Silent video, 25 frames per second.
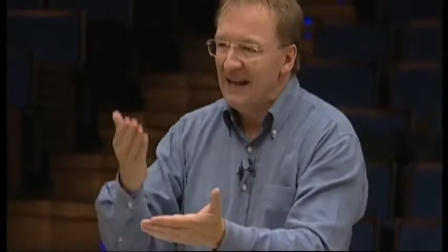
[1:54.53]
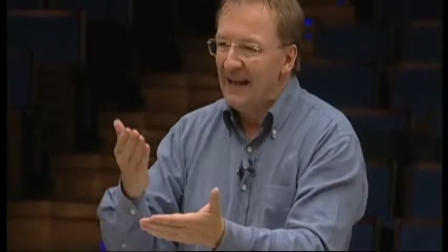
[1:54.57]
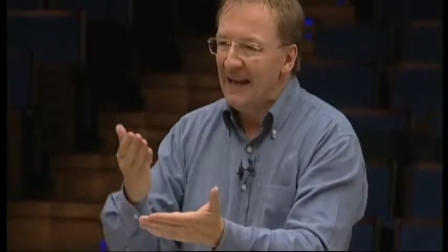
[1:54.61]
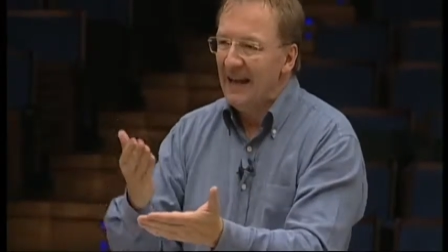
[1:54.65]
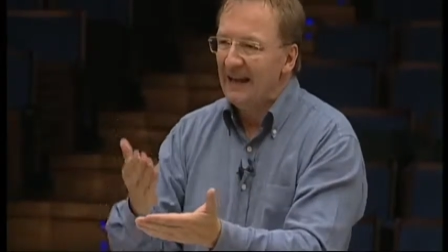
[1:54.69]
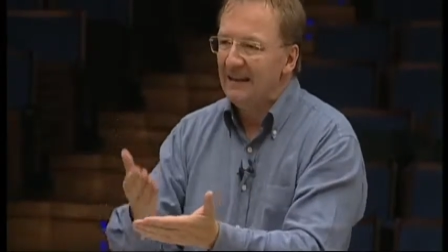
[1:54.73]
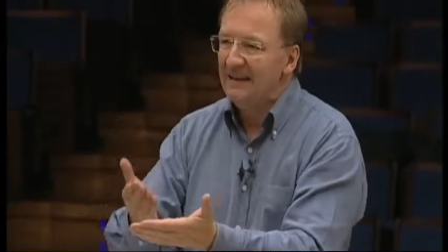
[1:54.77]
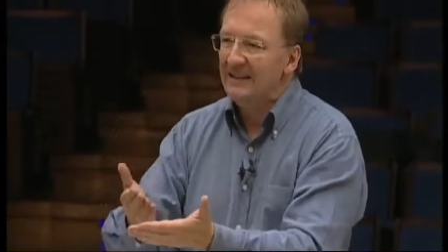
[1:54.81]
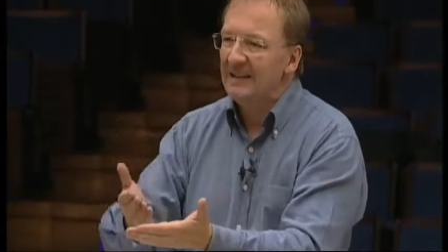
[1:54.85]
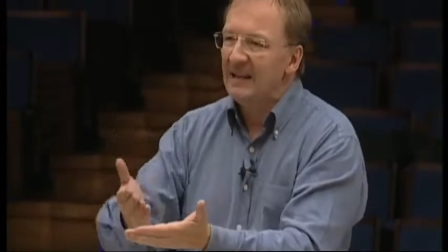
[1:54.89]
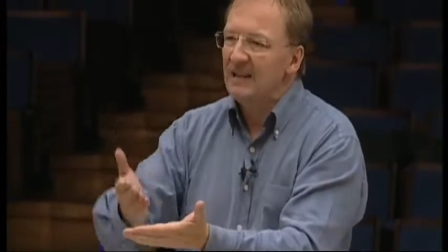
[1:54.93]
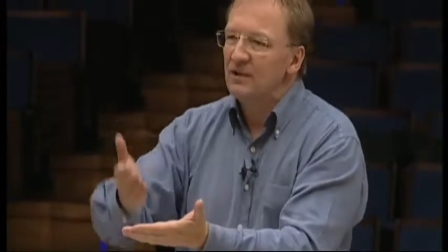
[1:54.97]

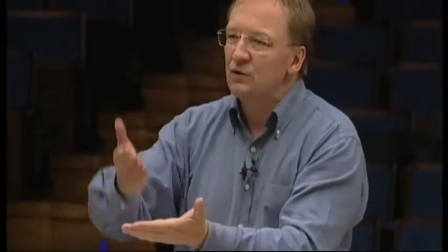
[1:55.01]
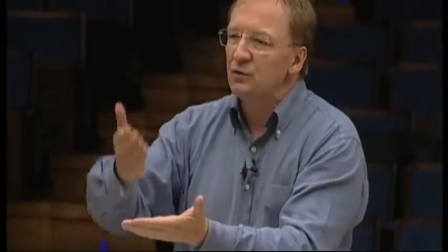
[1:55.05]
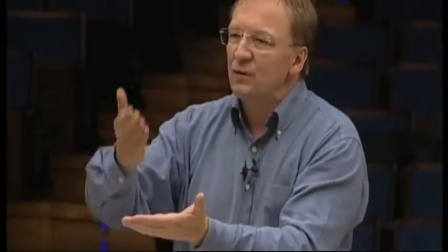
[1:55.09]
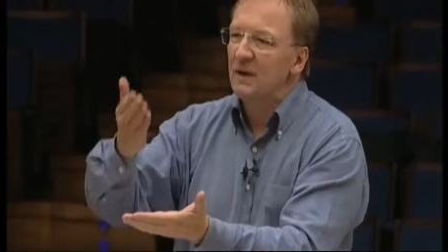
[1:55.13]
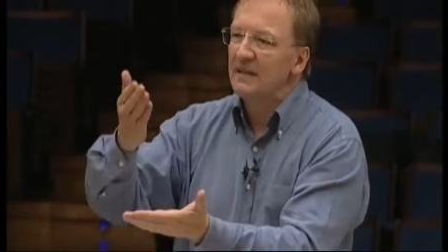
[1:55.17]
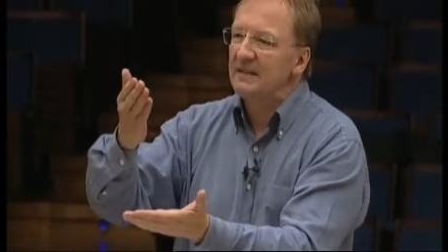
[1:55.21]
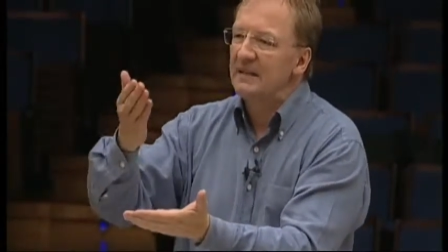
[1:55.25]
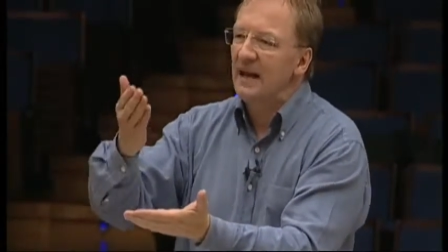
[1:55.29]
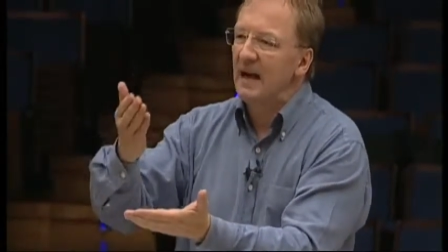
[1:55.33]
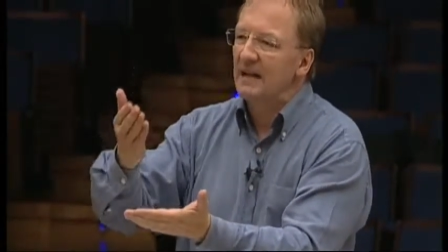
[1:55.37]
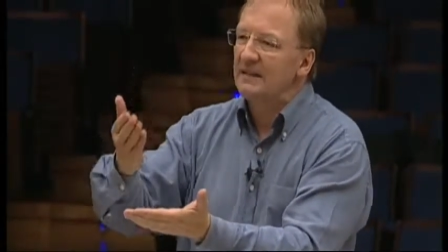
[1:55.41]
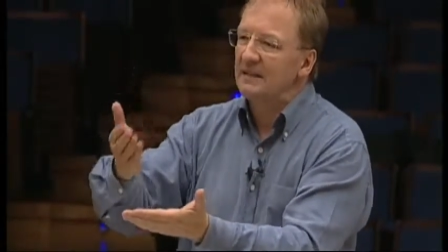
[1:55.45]
and it has to
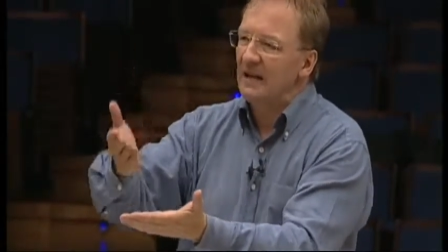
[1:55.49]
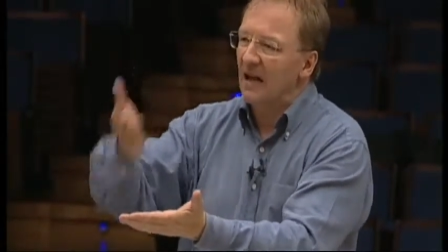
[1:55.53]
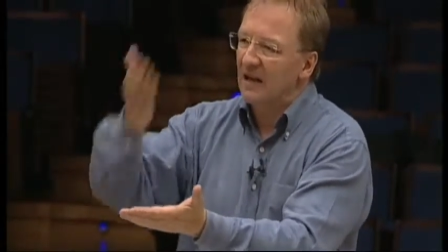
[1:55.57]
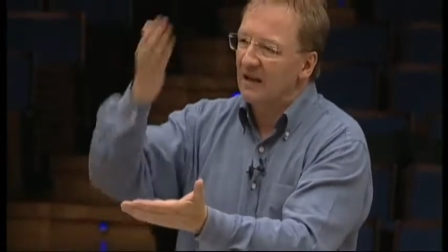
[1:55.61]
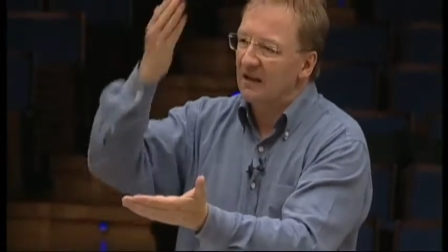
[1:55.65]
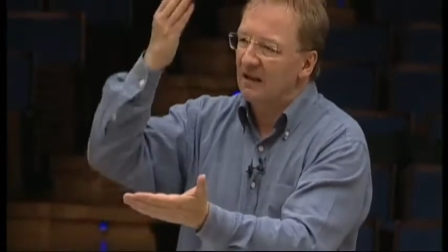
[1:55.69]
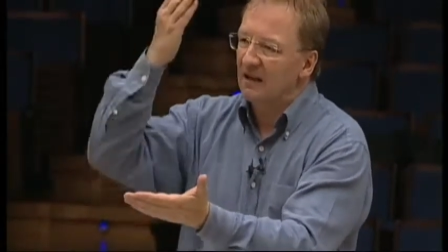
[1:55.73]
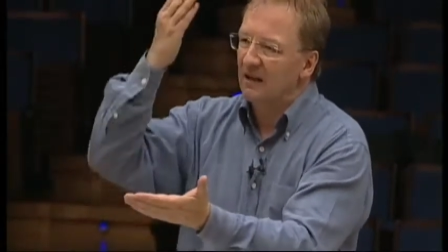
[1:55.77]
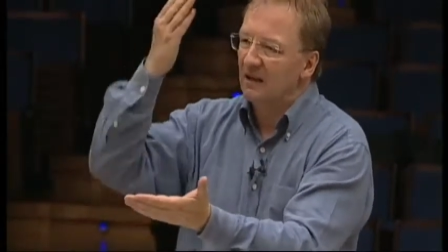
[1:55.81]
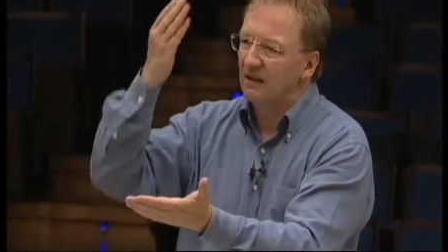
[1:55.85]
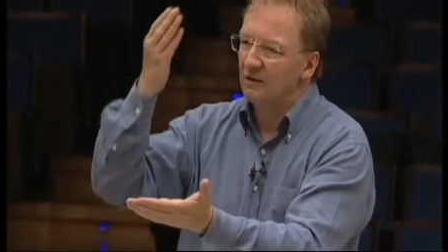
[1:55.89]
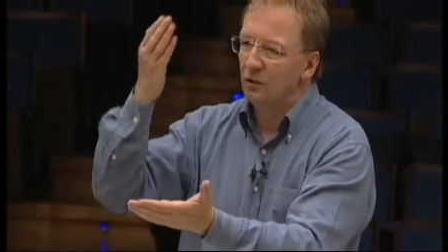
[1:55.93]
have an attack.
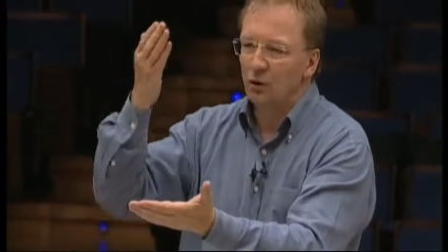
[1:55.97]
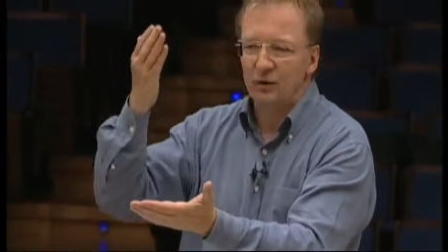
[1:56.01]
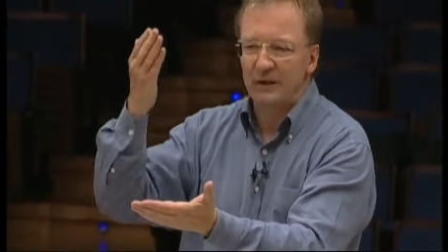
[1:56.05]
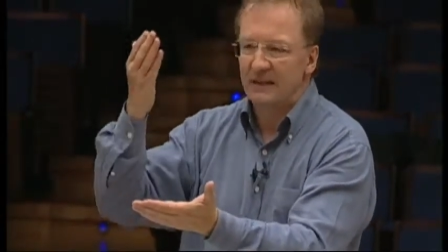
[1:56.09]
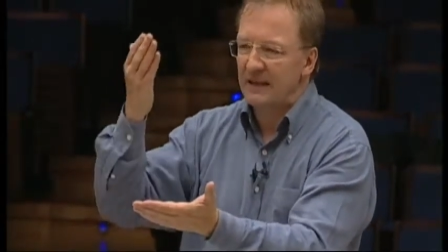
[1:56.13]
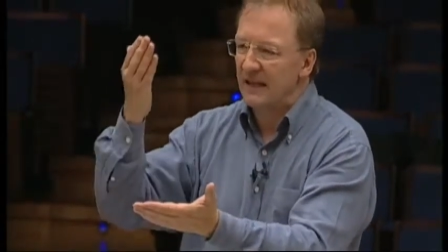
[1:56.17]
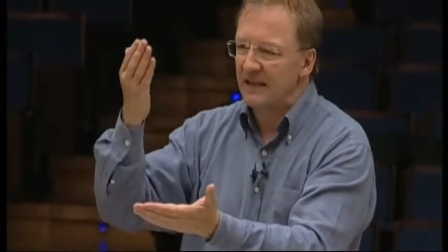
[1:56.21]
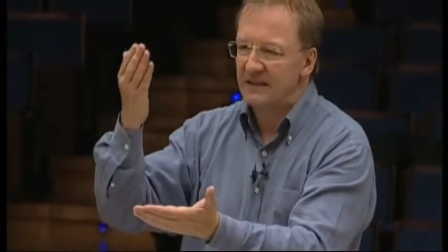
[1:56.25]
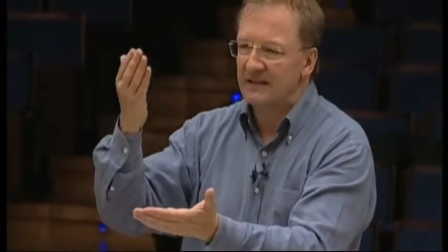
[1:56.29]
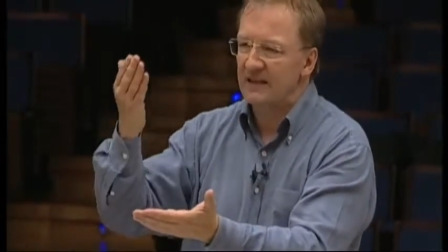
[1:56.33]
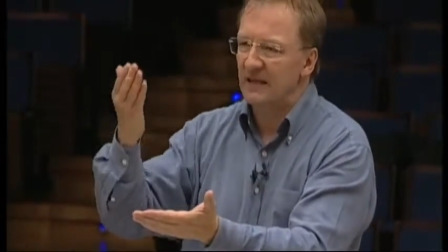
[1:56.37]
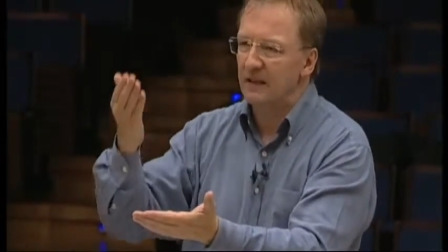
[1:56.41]
Not
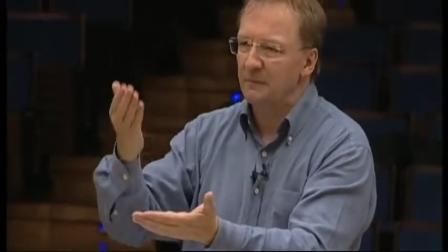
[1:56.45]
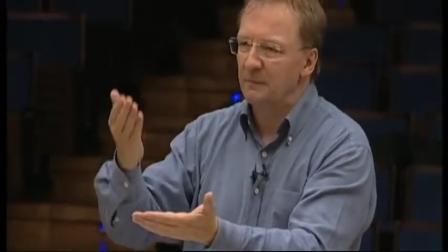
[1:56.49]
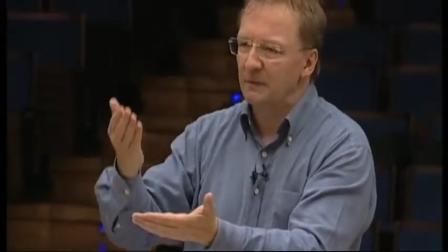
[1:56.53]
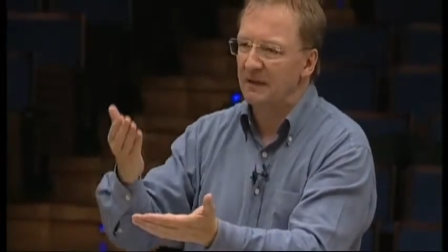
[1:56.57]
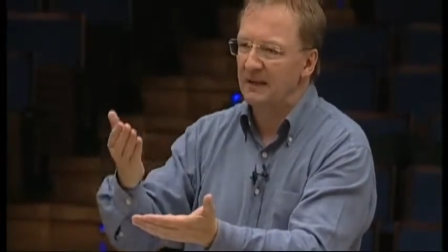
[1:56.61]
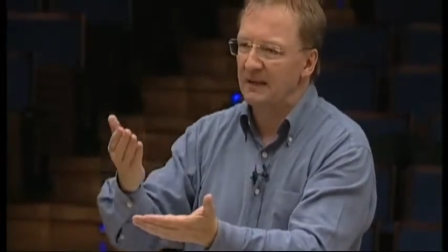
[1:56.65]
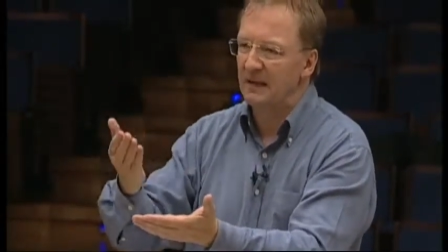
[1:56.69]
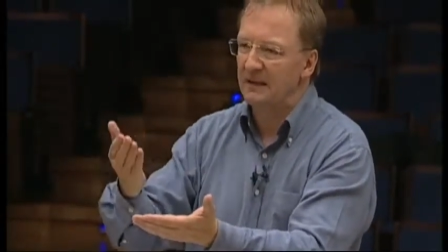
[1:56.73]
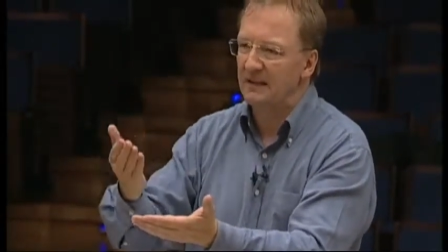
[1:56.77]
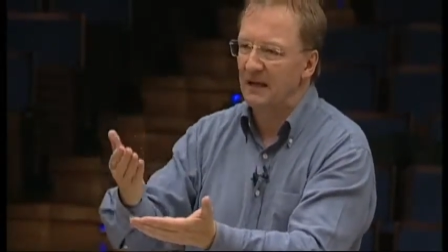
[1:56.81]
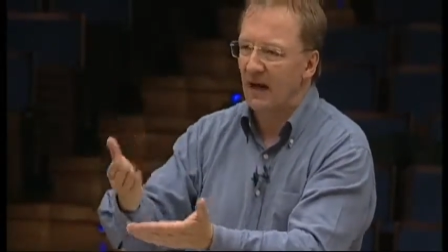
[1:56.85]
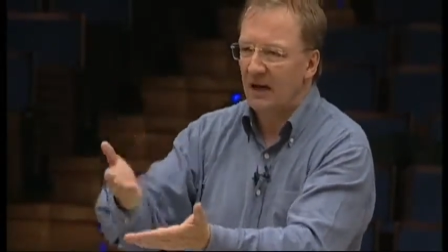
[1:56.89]
an accent, but
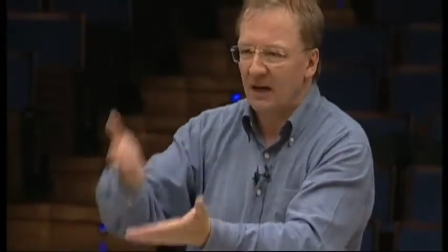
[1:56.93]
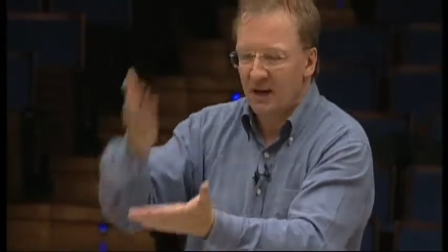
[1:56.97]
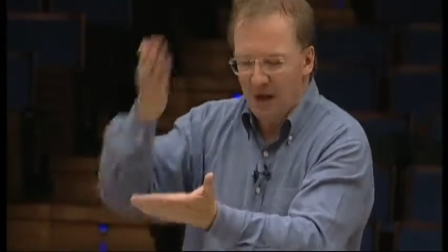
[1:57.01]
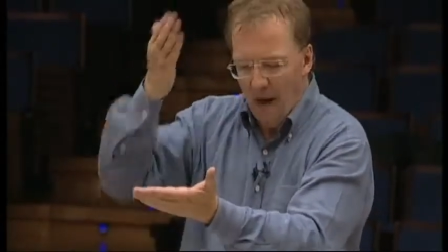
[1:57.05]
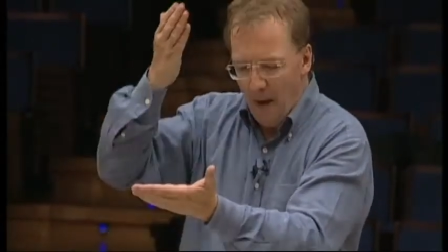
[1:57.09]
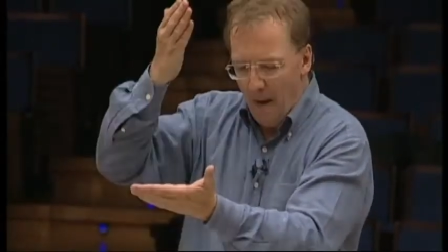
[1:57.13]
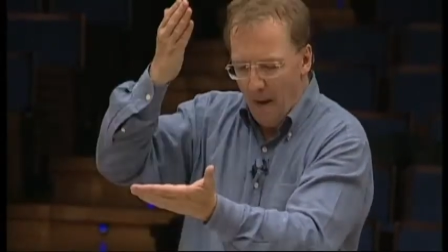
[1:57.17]
an attack.